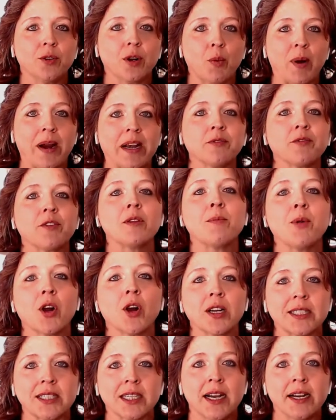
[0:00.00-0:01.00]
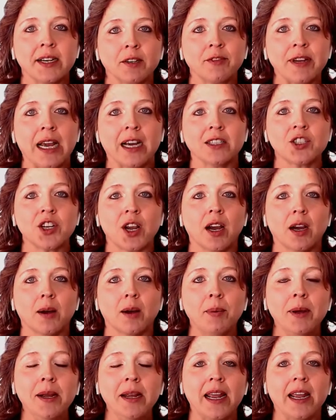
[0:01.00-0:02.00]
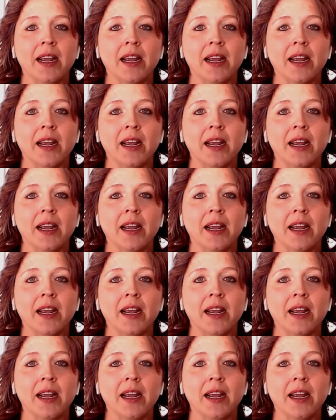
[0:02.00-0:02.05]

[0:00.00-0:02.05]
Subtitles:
waiting for the market to kind of catch up.